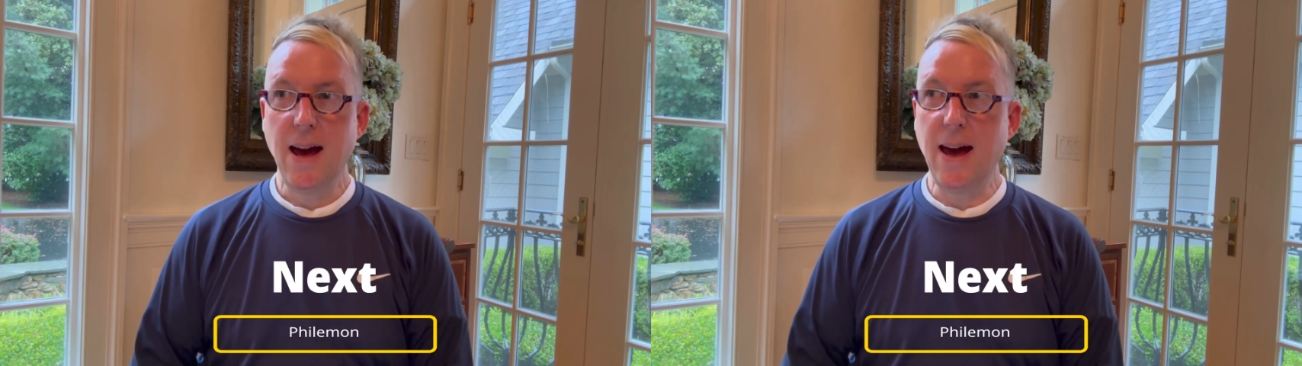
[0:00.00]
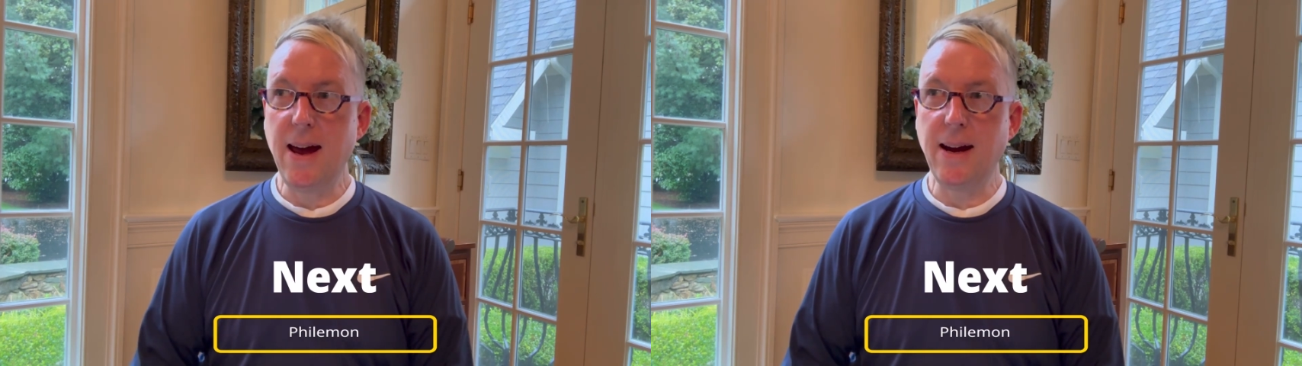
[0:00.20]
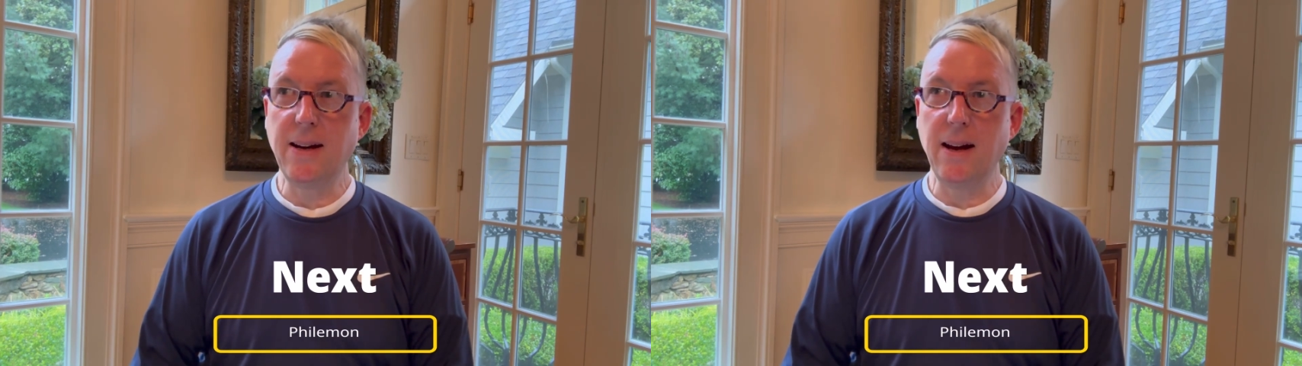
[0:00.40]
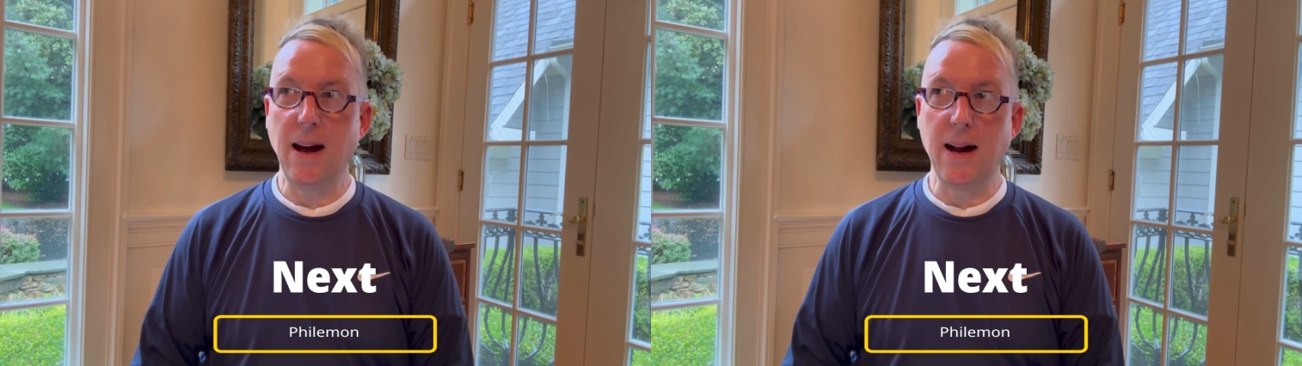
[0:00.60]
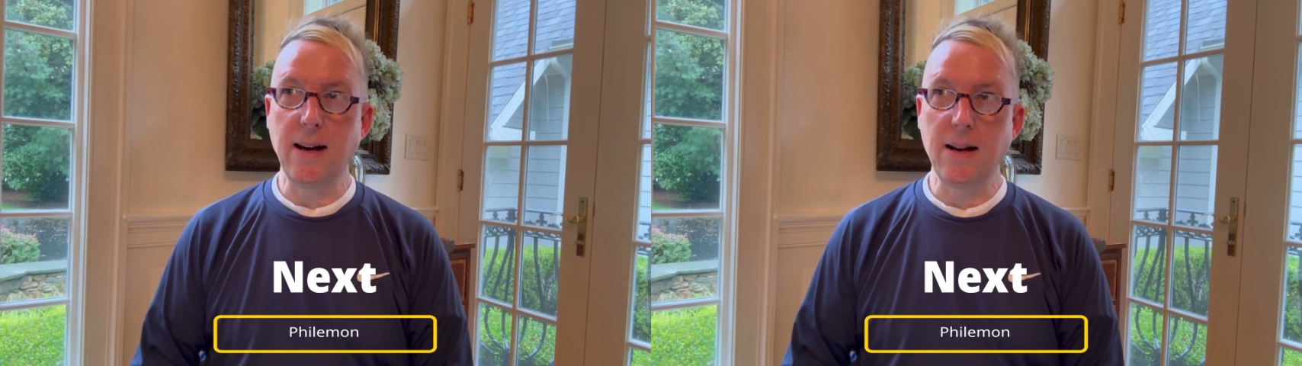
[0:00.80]
And
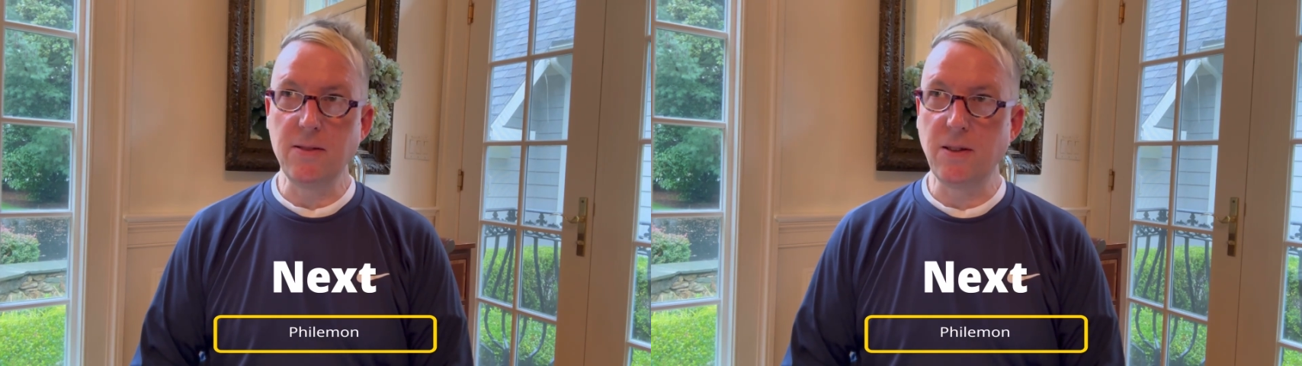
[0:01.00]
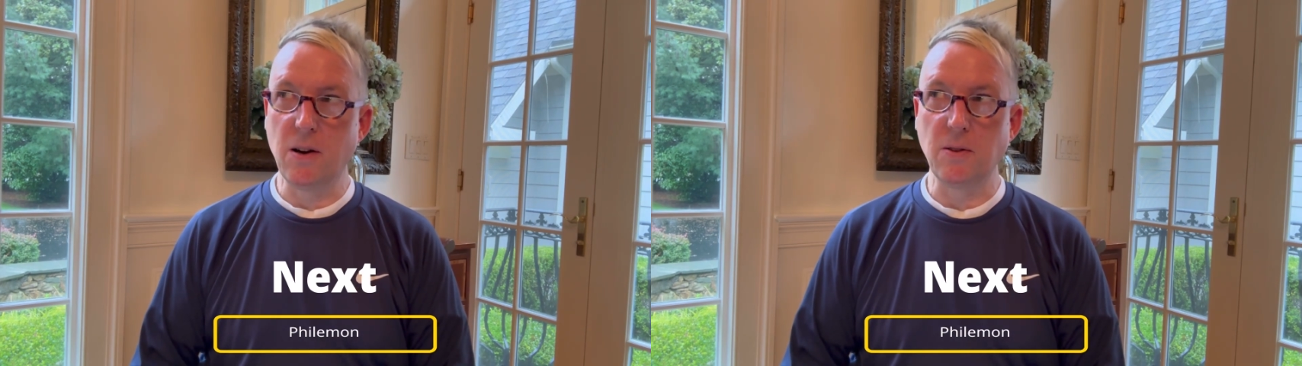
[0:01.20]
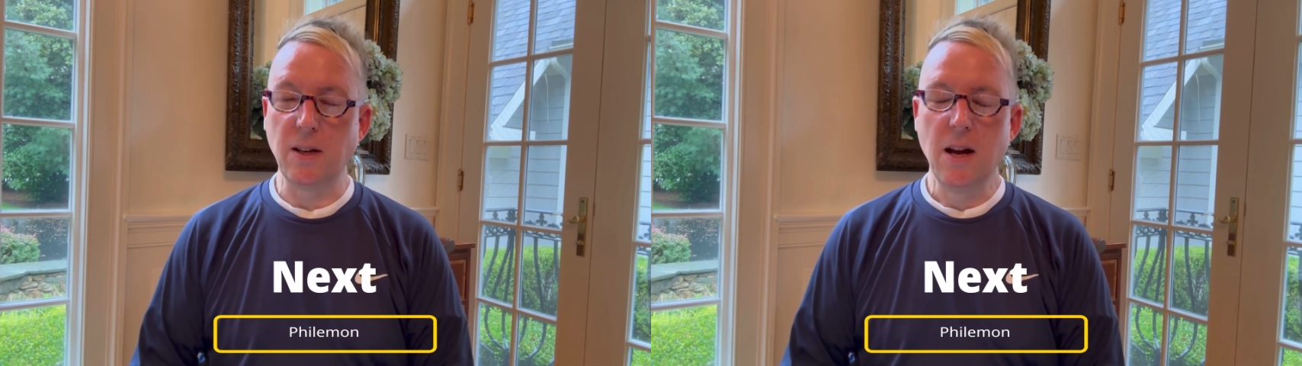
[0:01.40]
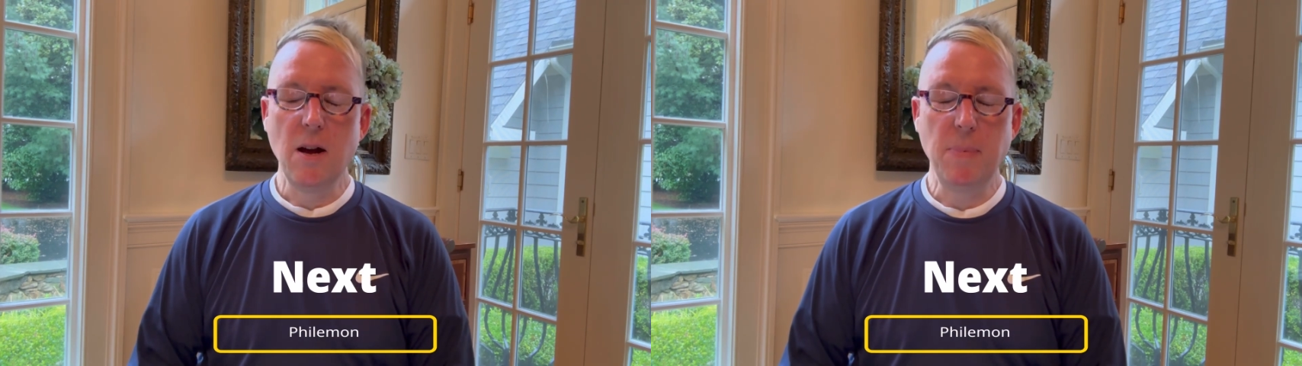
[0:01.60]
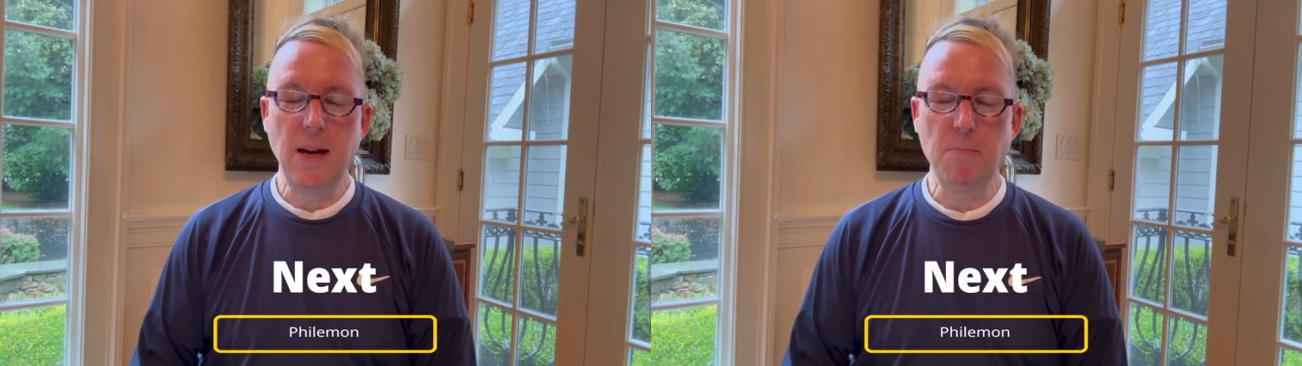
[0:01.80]
on another note,
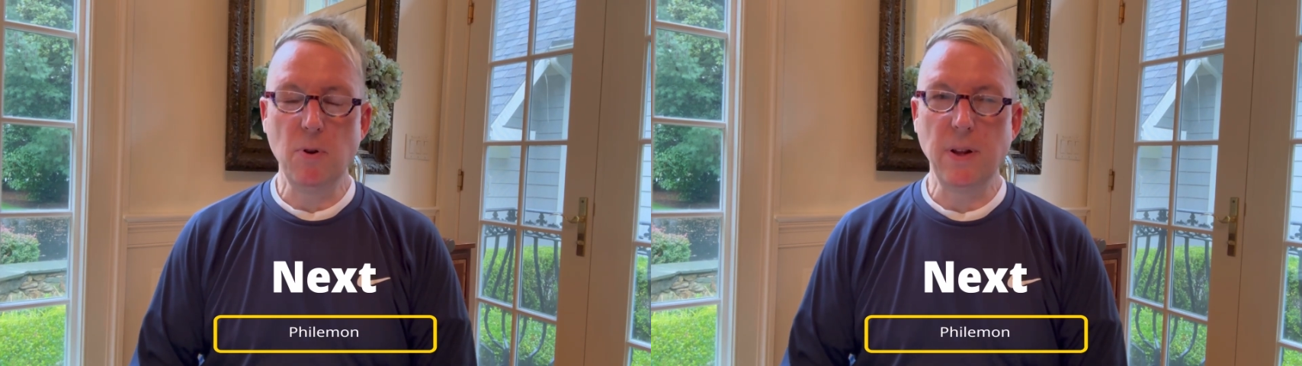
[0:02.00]
people